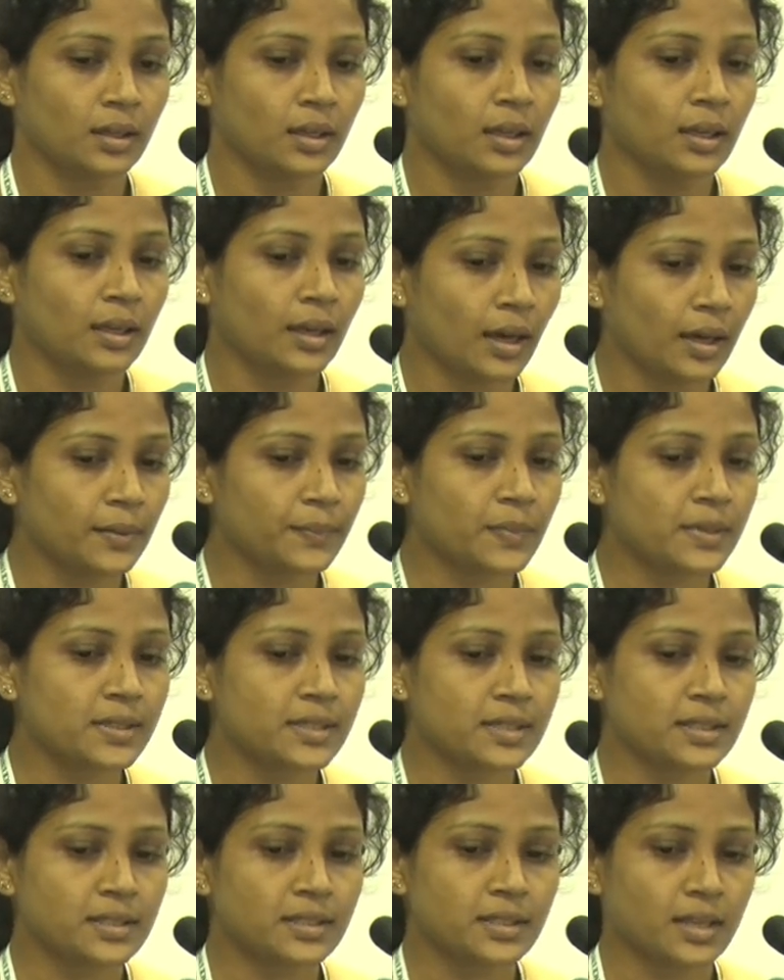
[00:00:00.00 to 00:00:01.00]

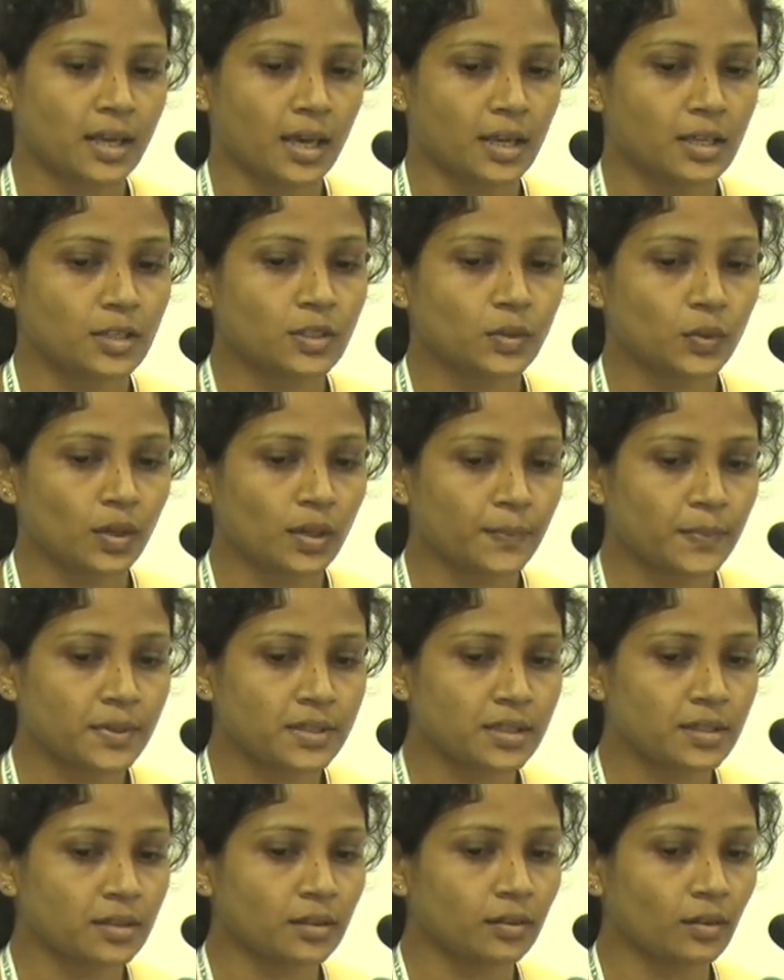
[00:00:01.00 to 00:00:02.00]
9% and
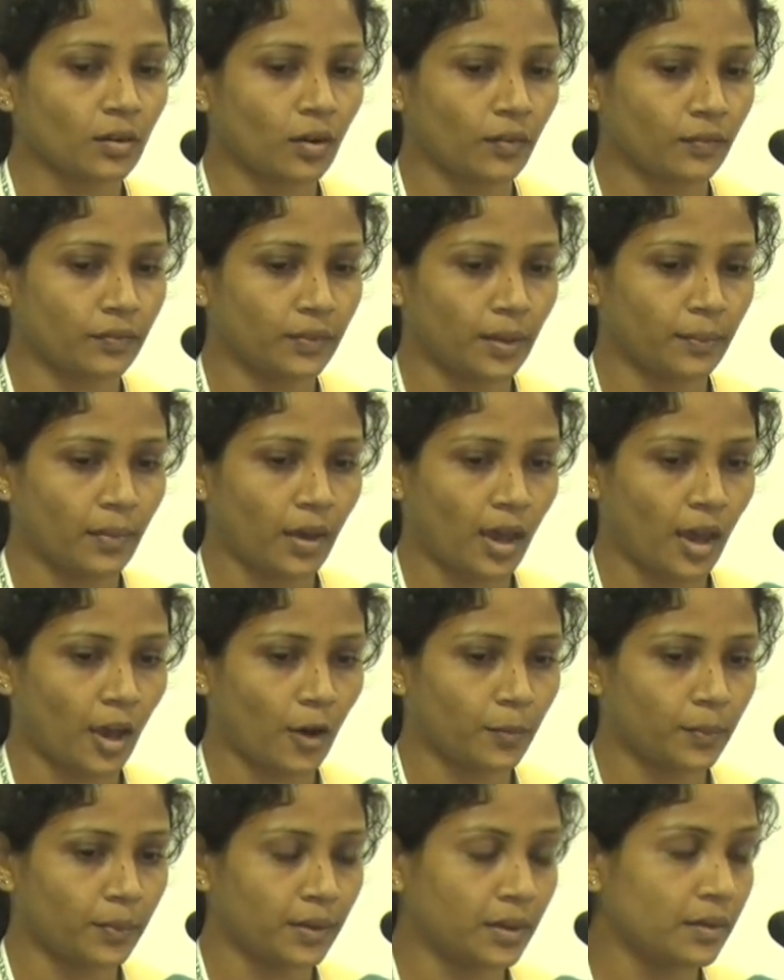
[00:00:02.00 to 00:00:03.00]
12% of them
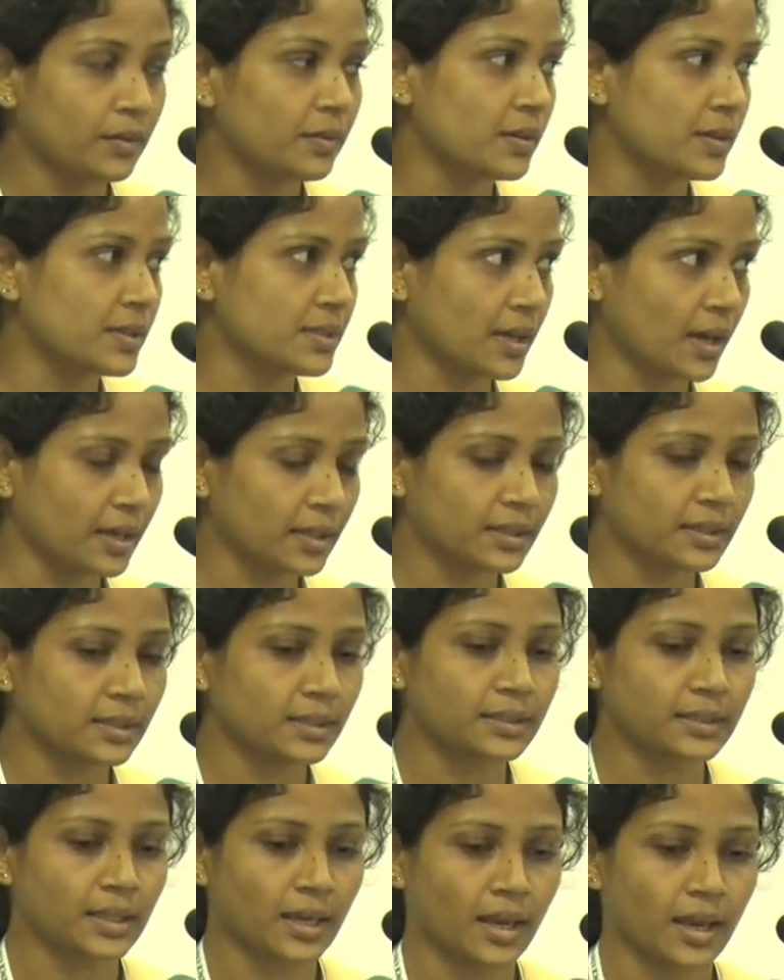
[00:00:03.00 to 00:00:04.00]
have been
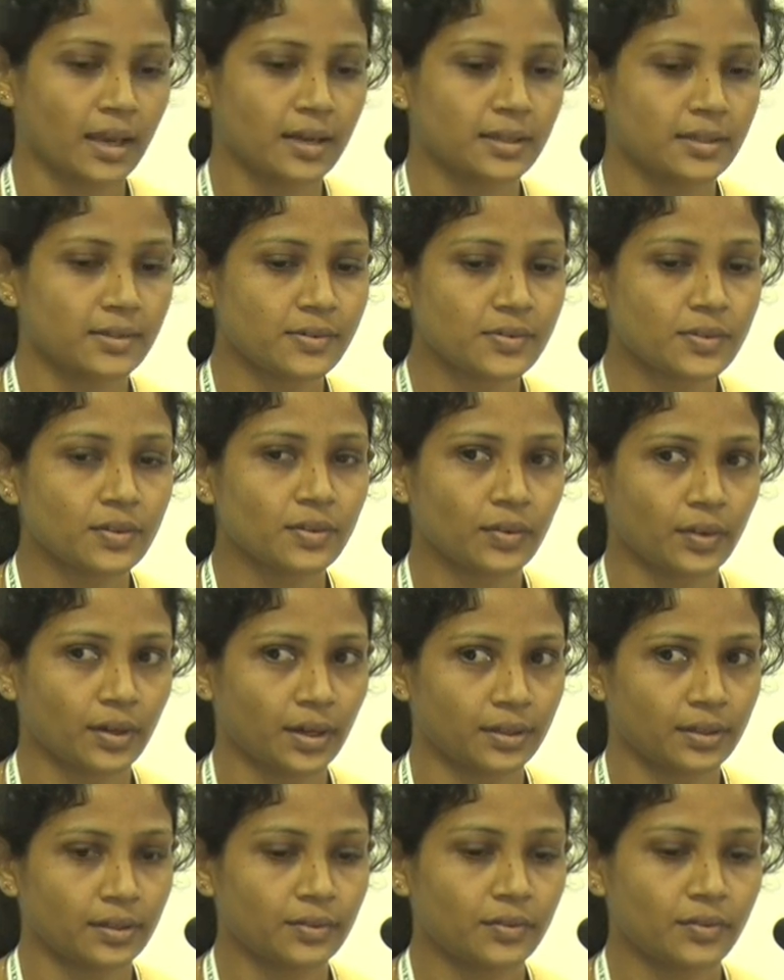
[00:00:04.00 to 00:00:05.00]
recycled and
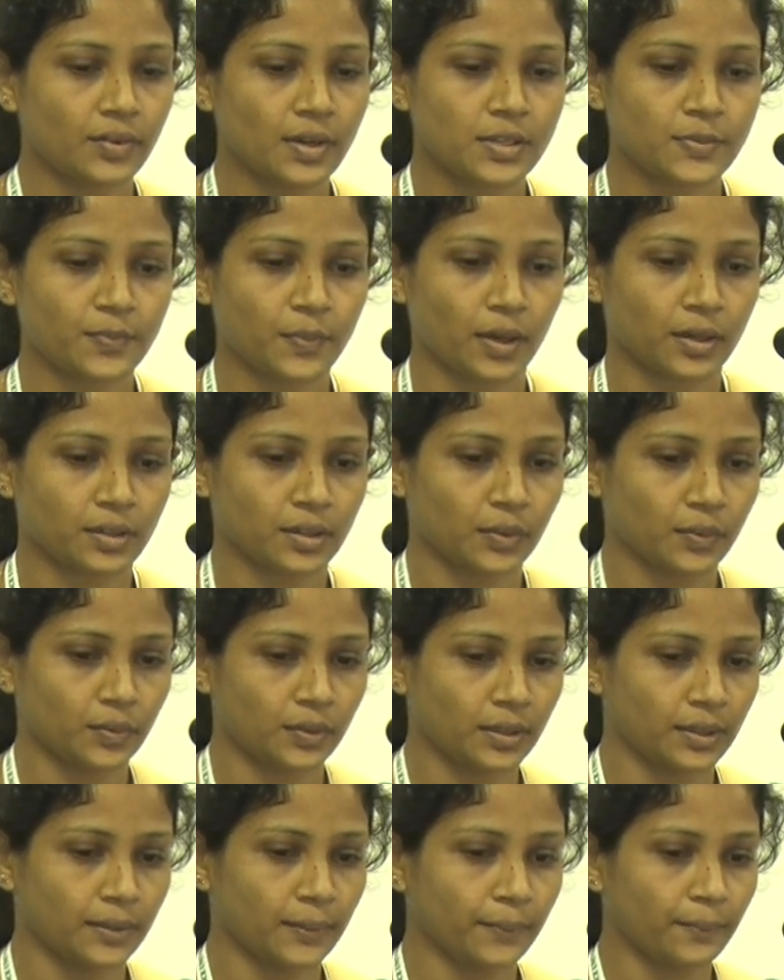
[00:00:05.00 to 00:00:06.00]
incinerated
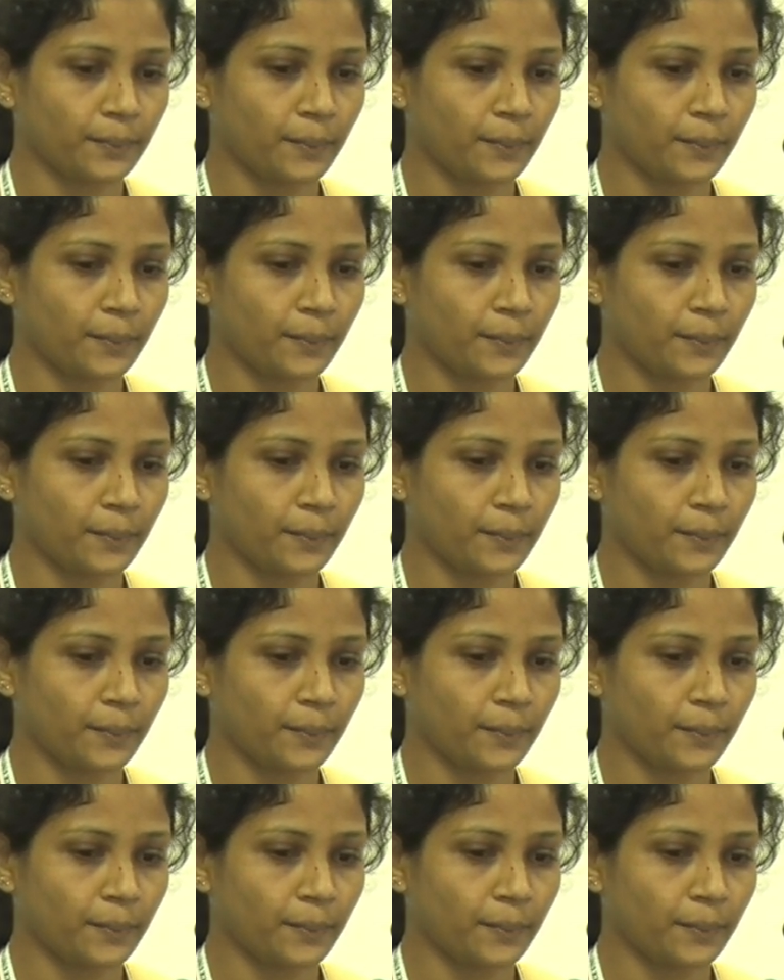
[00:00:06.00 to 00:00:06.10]
respectively.